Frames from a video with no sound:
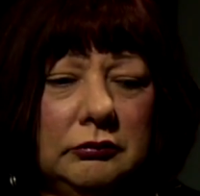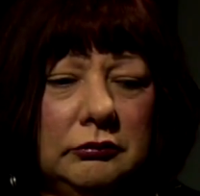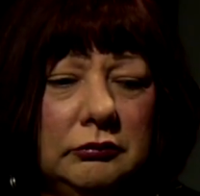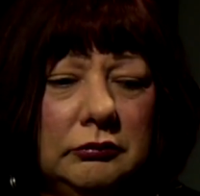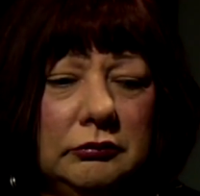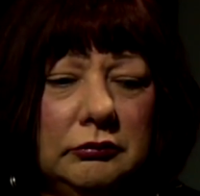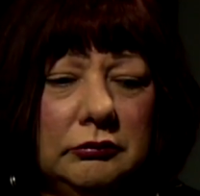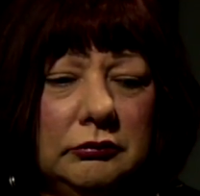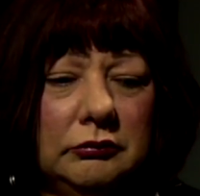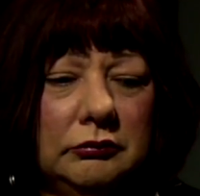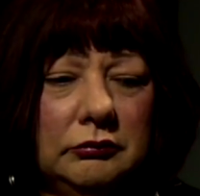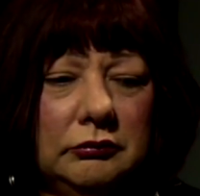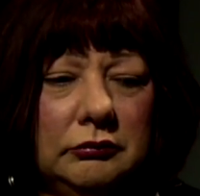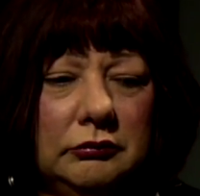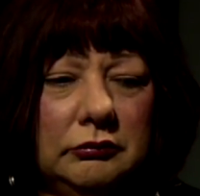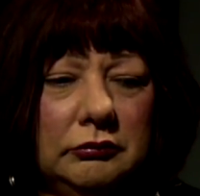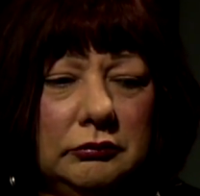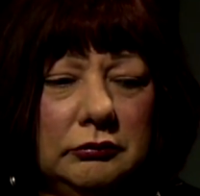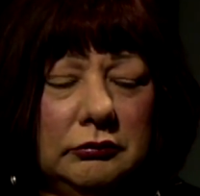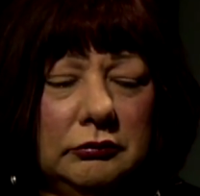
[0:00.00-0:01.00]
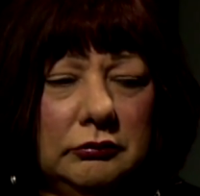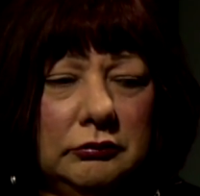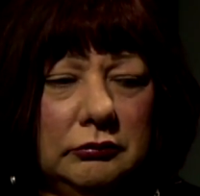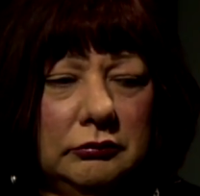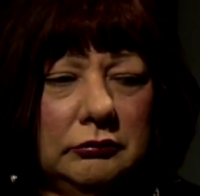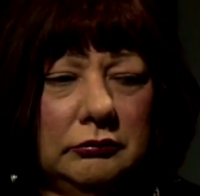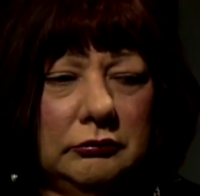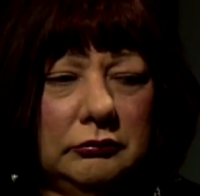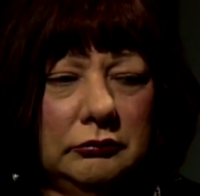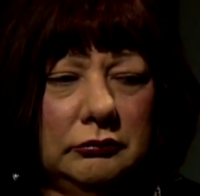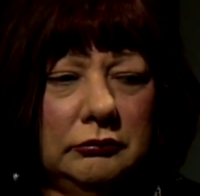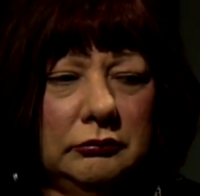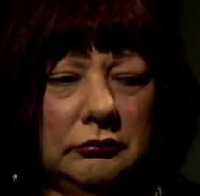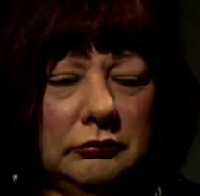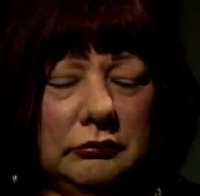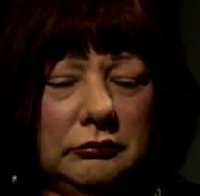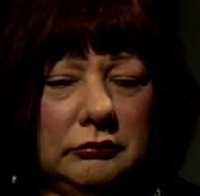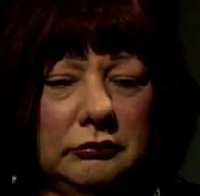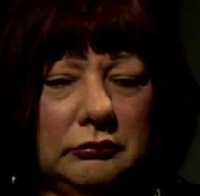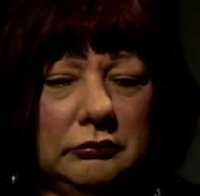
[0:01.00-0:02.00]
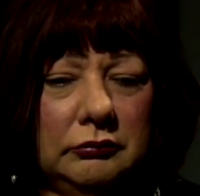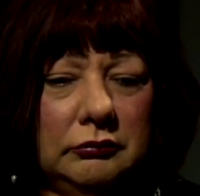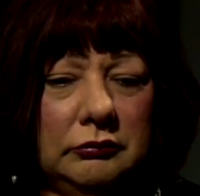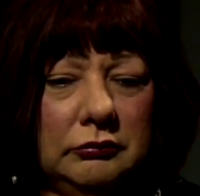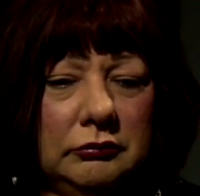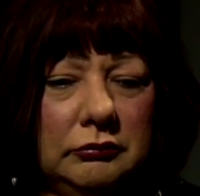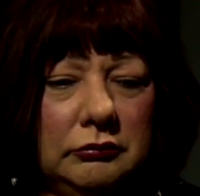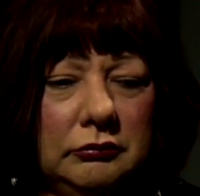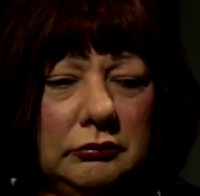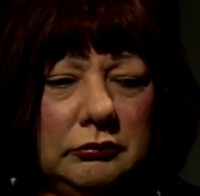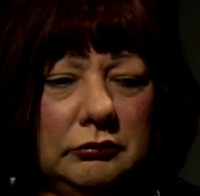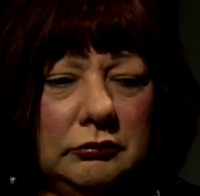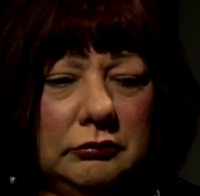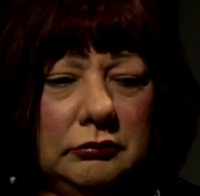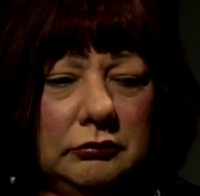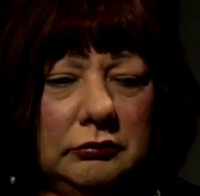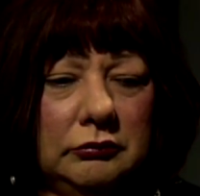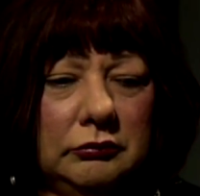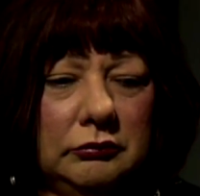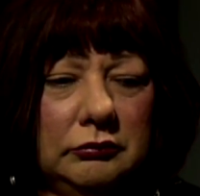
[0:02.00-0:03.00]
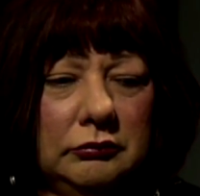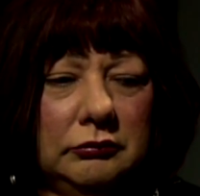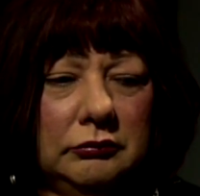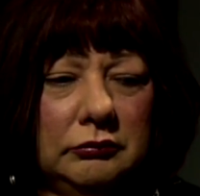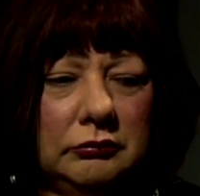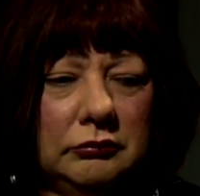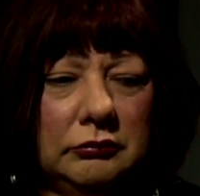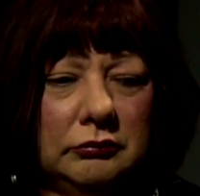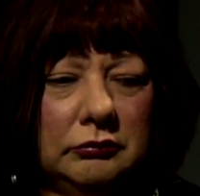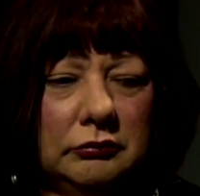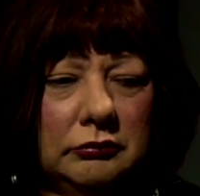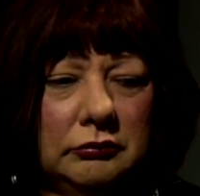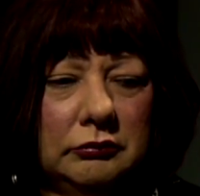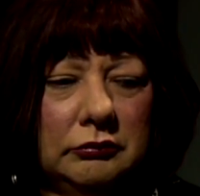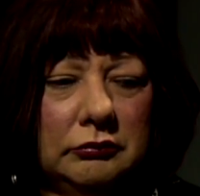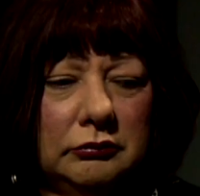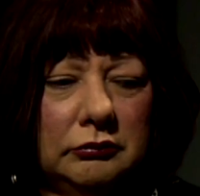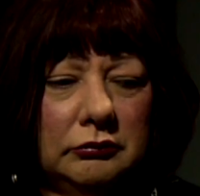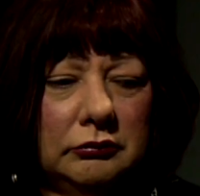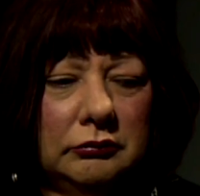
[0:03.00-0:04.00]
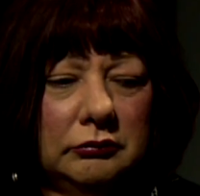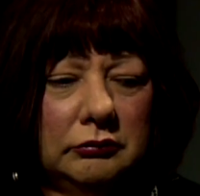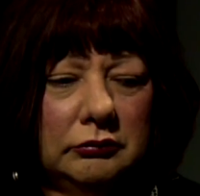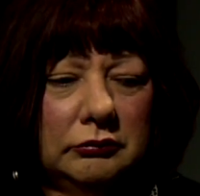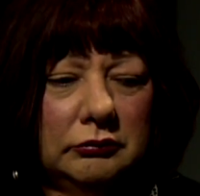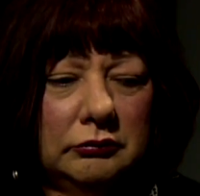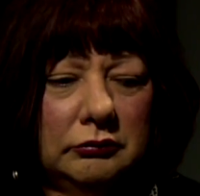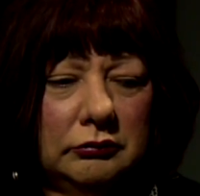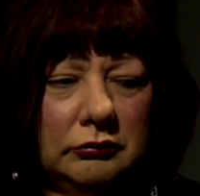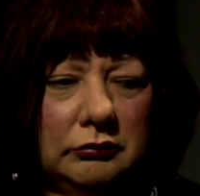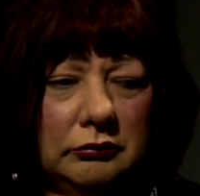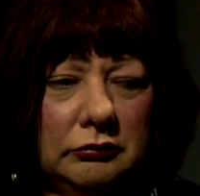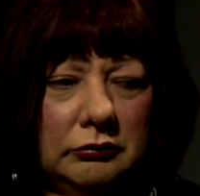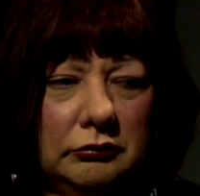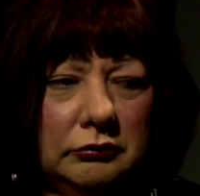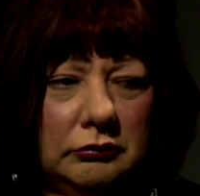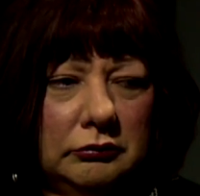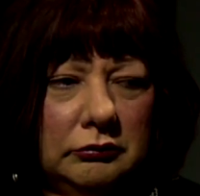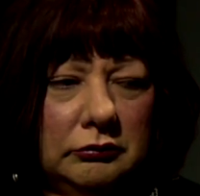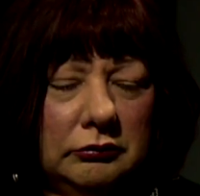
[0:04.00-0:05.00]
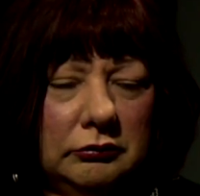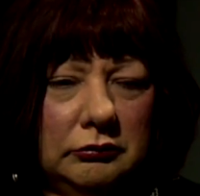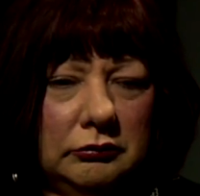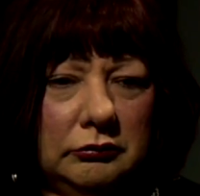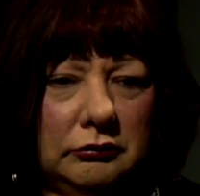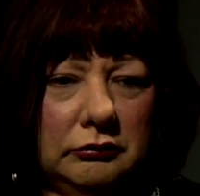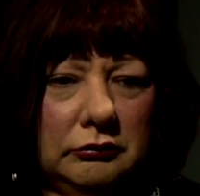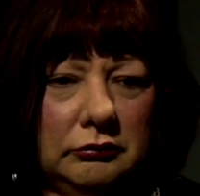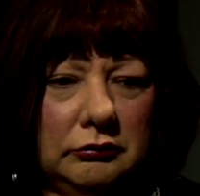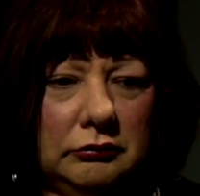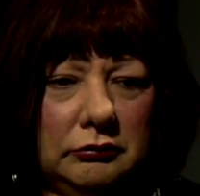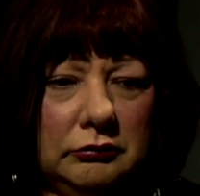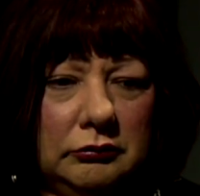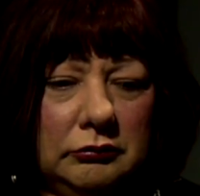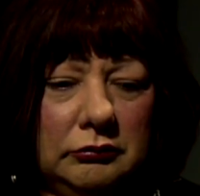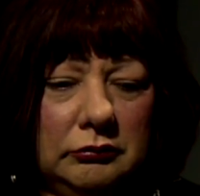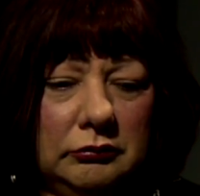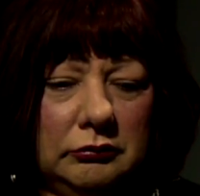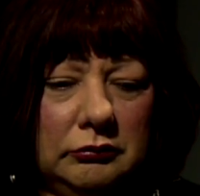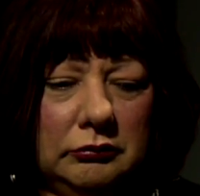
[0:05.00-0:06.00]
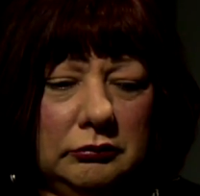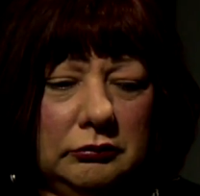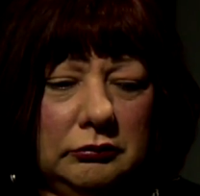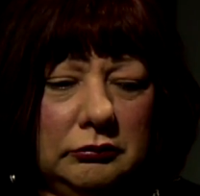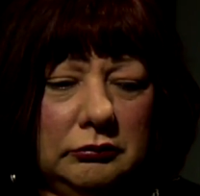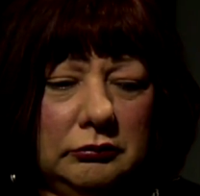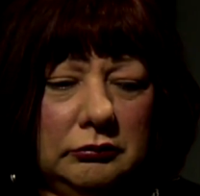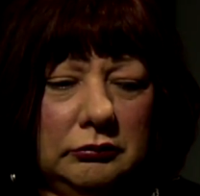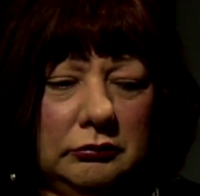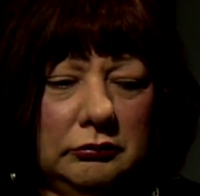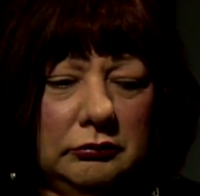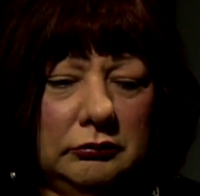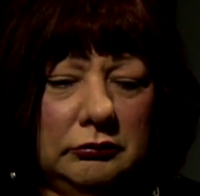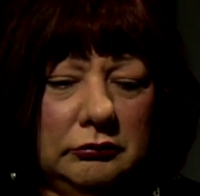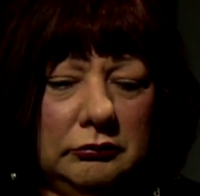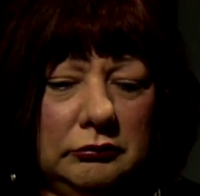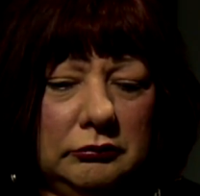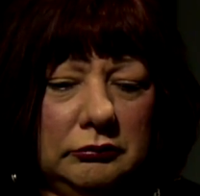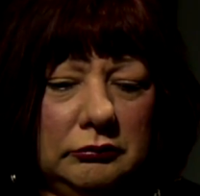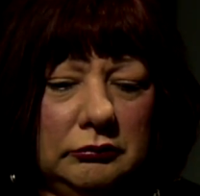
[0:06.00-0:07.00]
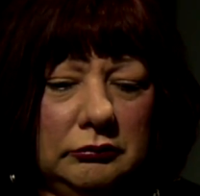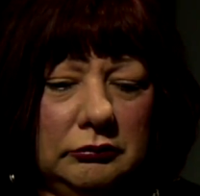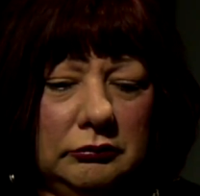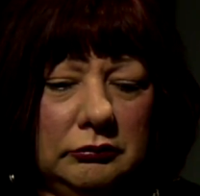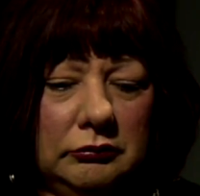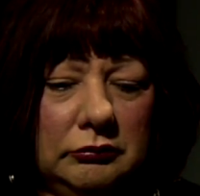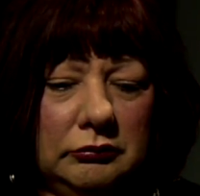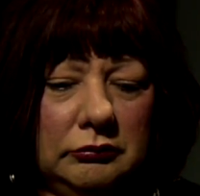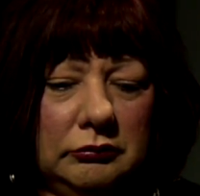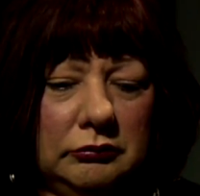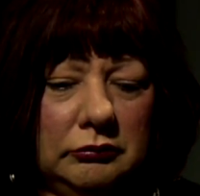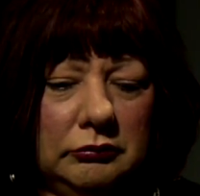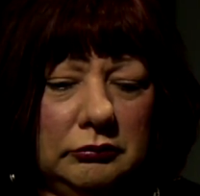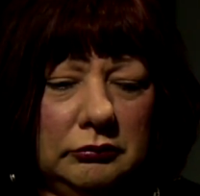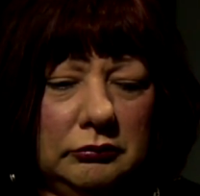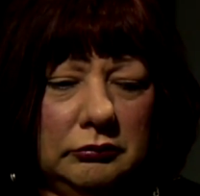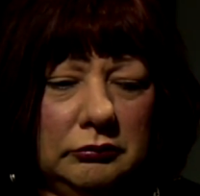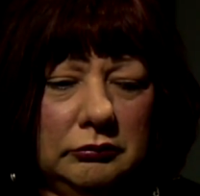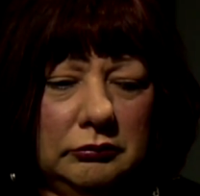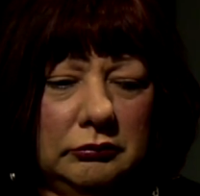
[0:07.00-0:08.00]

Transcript: This person isn't speaking.